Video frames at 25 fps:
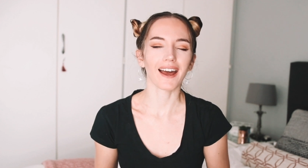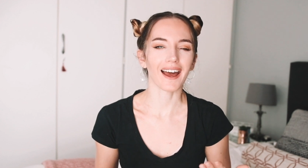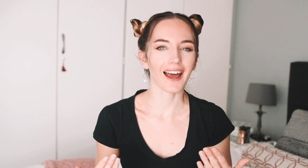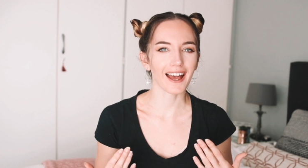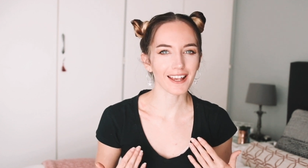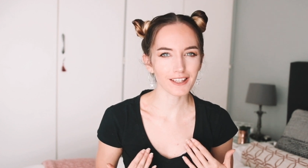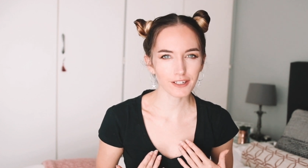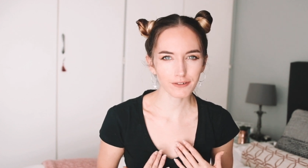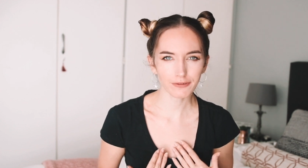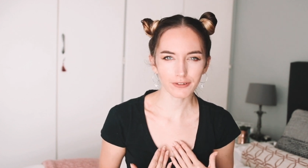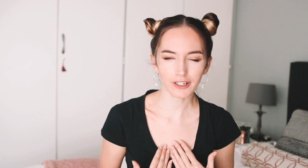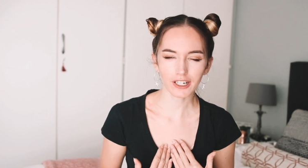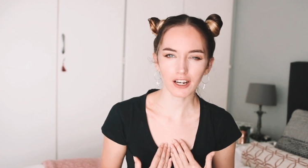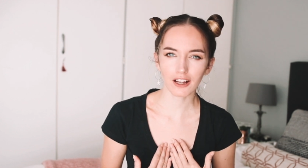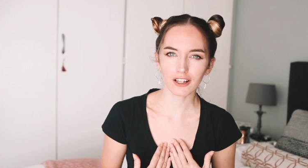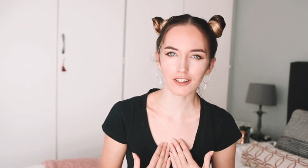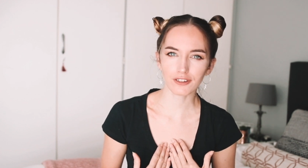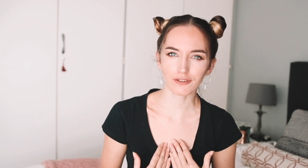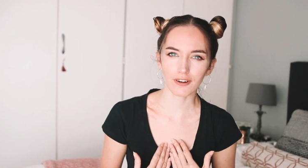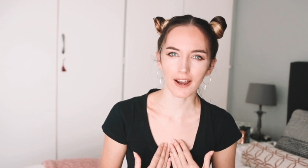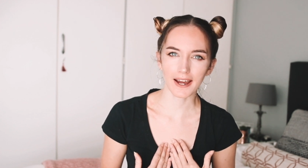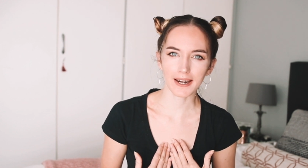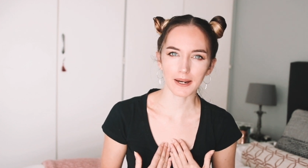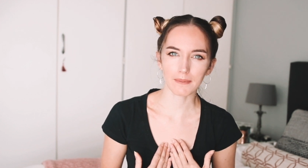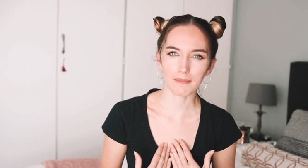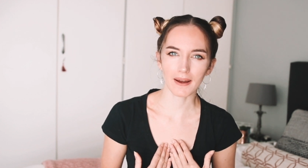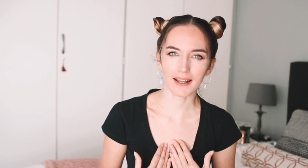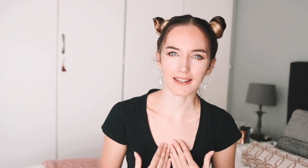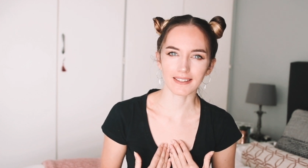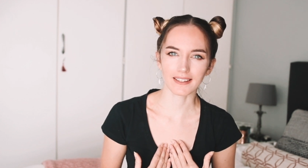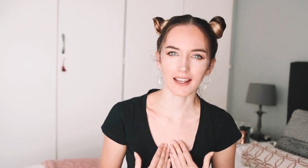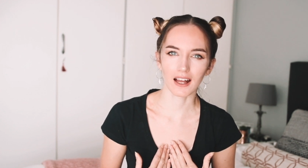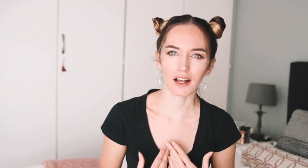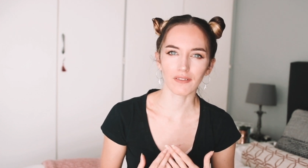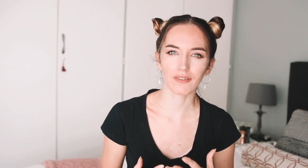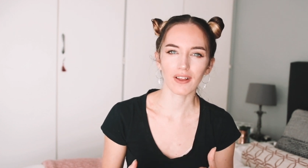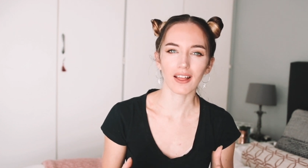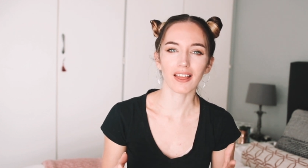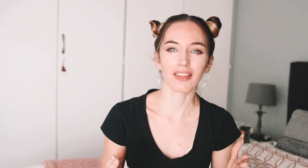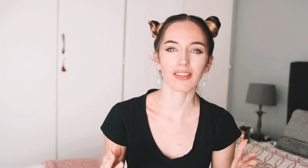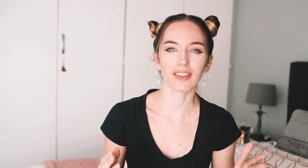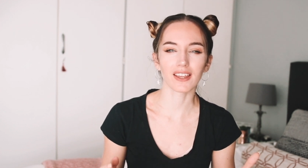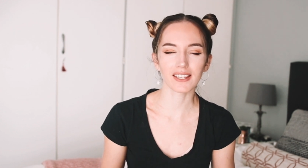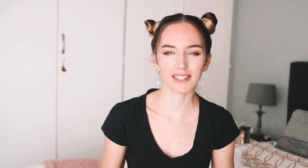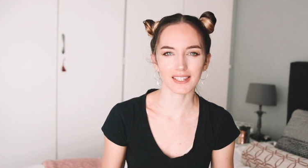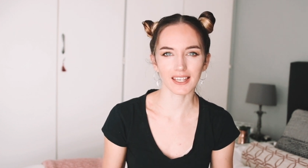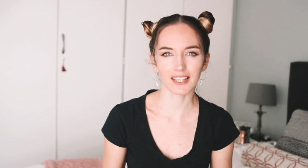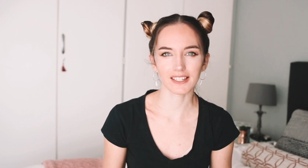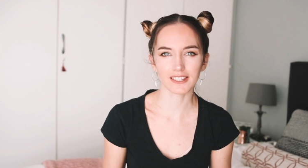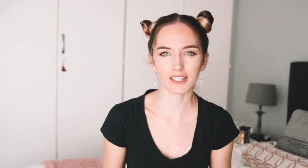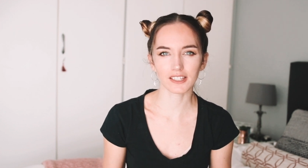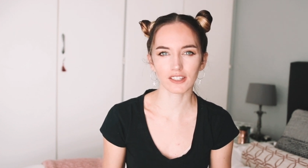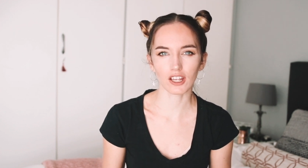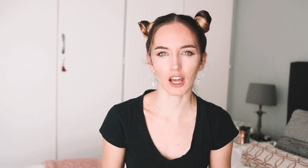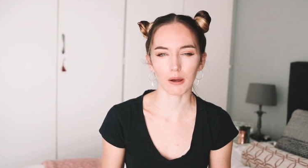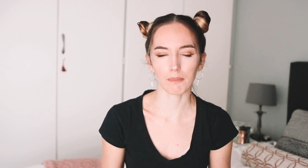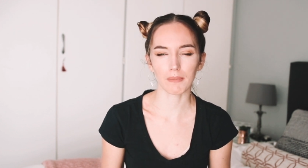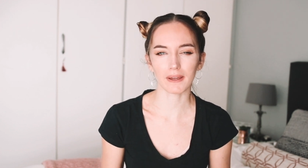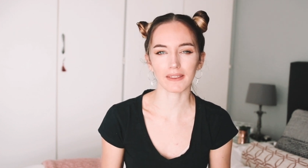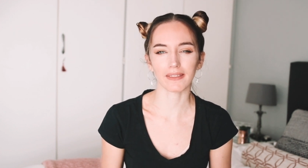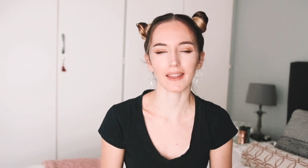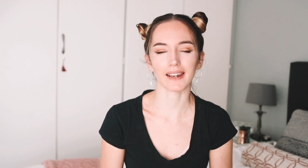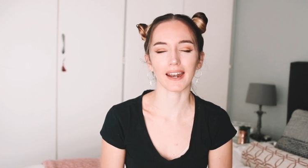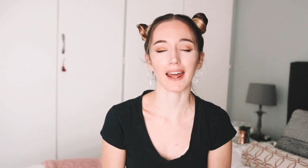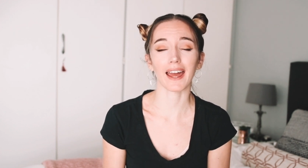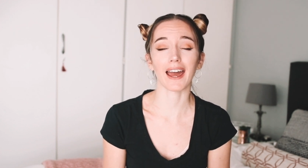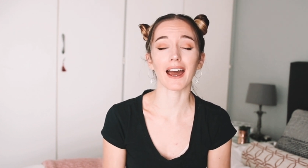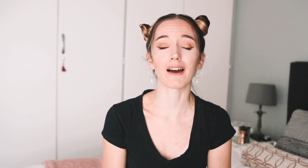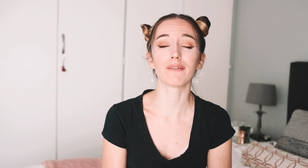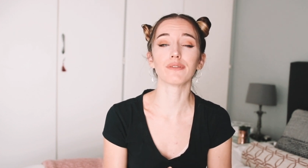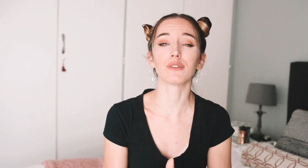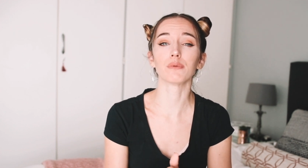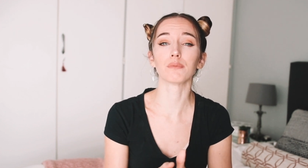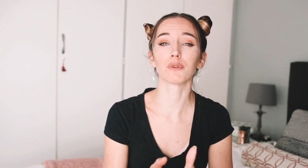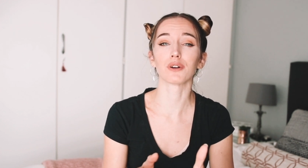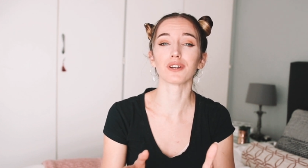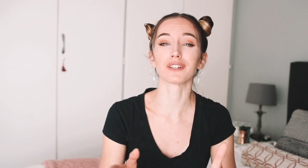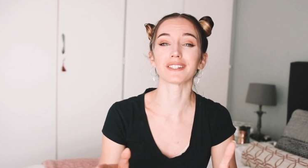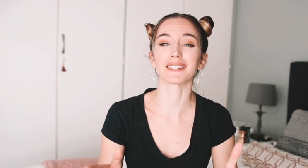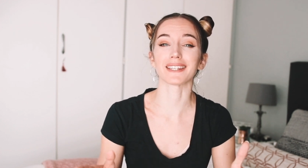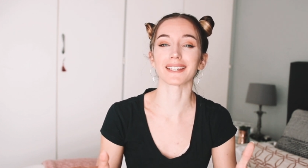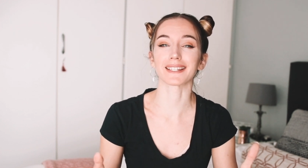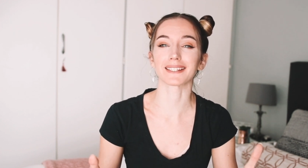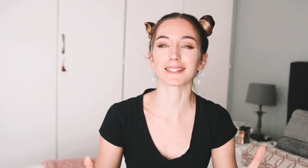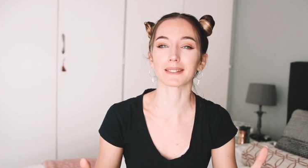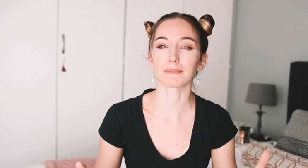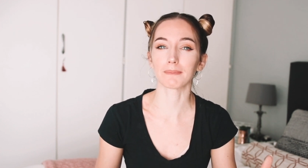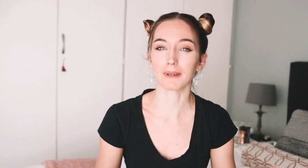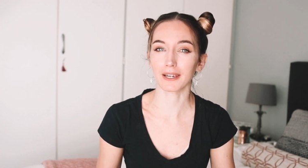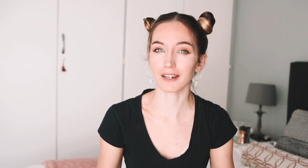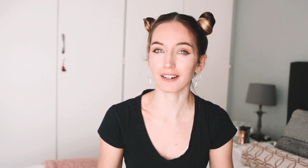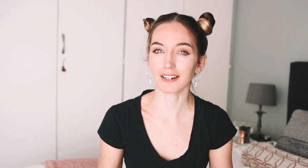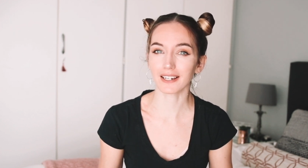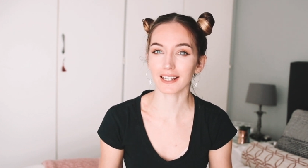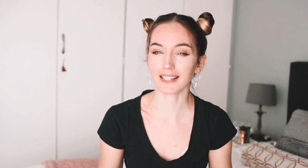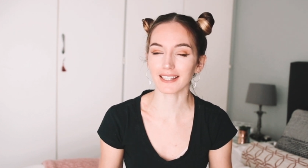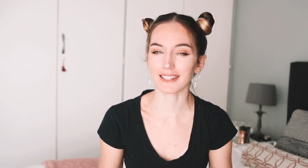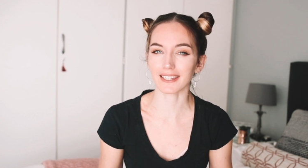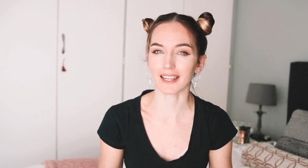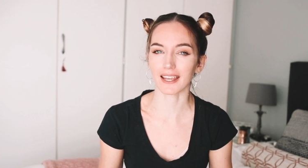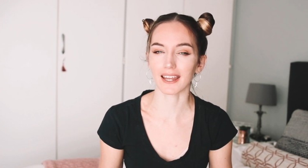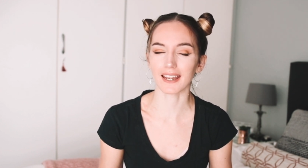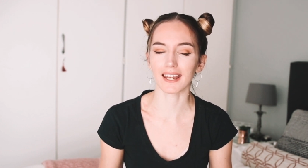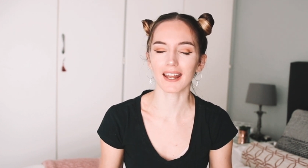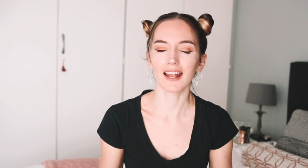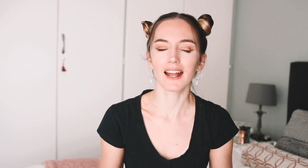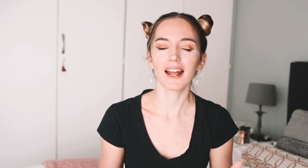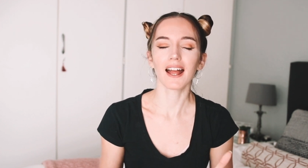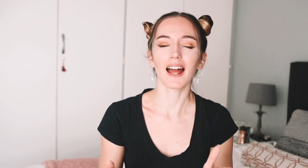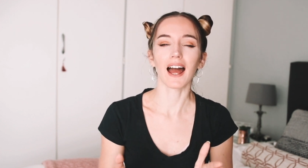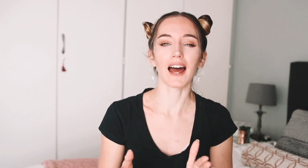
As a freelance writer myself, this is the topic that I have the most experience in,